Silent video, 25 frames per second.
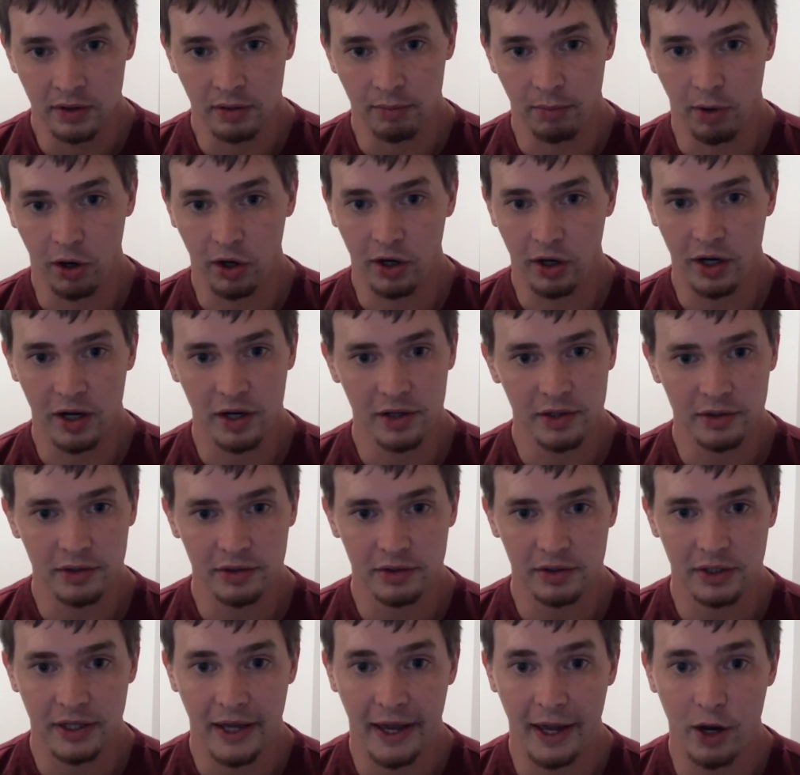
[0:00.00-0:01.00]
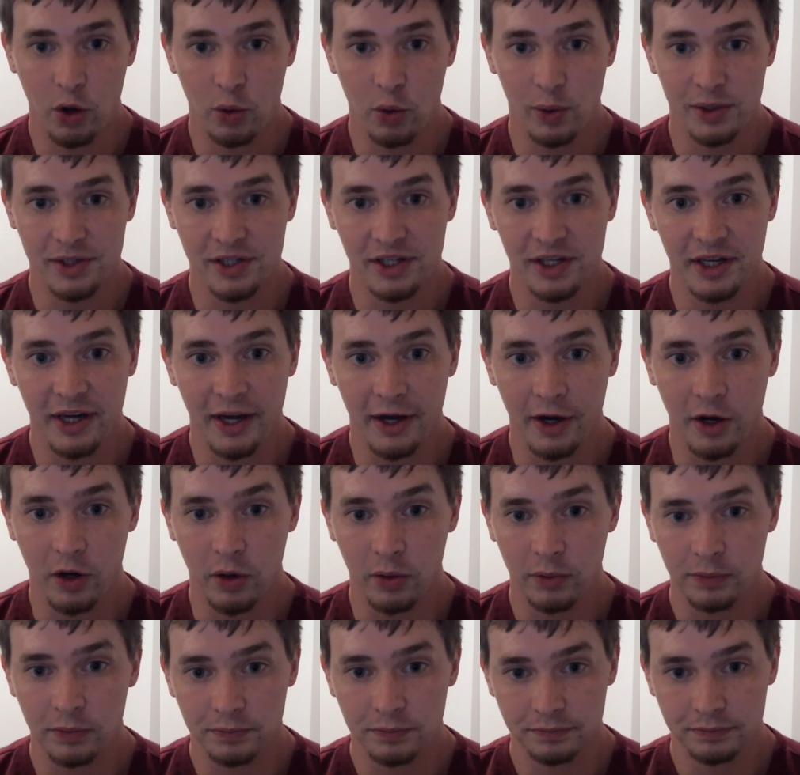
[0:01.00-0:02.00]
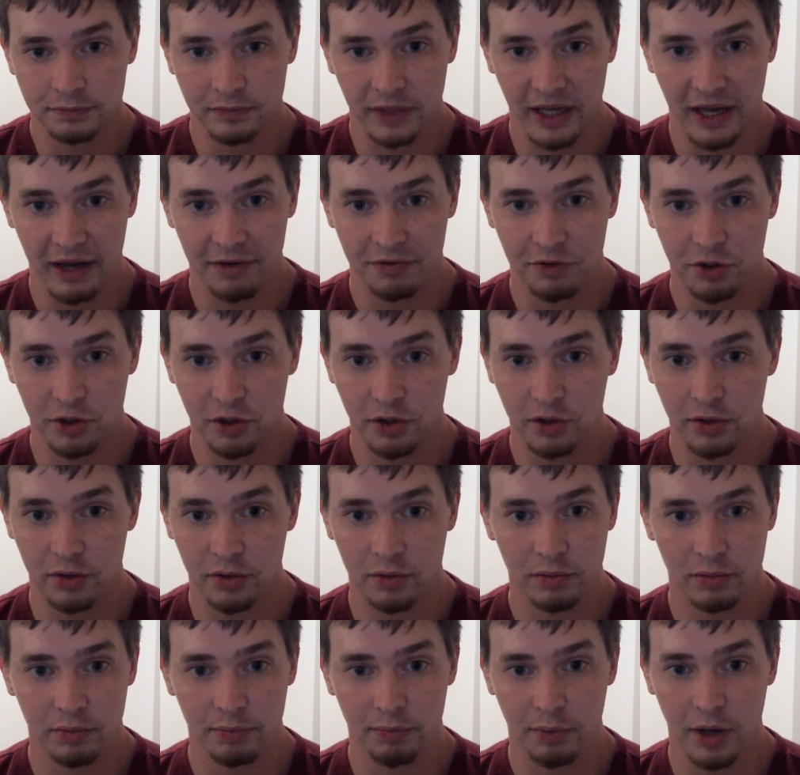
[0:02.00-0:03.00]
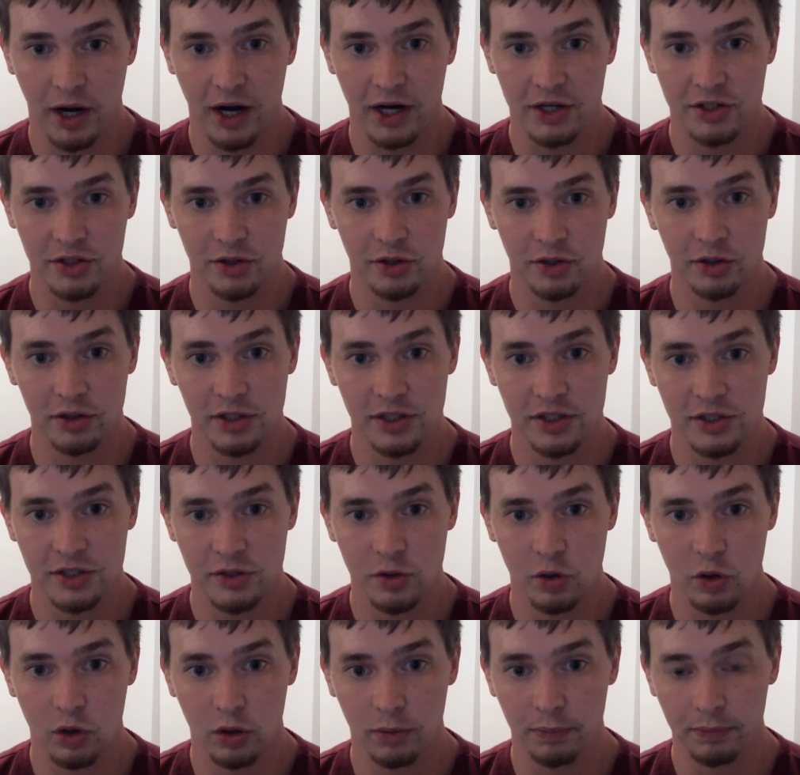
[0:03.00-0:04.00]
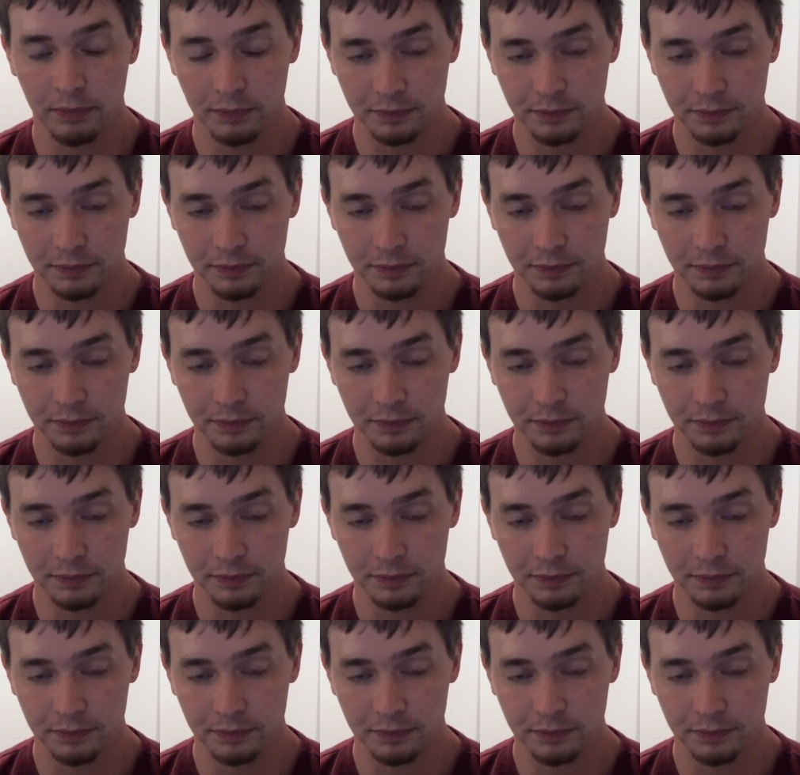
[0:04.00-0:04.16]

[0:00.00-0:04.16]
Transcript: Mark Hunt KO or TKO after Brock's early storm.